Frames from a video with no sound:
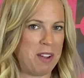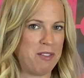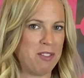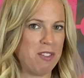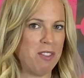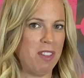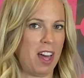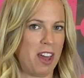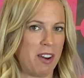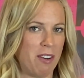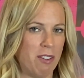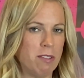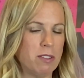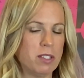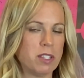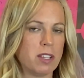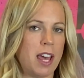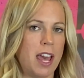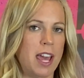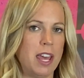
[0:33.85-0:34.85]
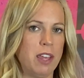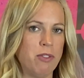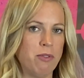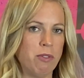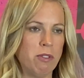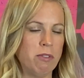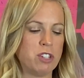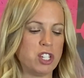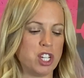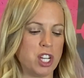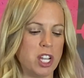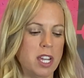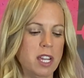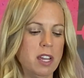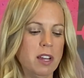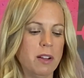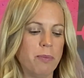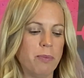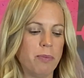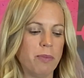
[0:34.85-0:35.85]
after letters, A through
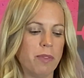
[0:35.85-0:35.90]
G.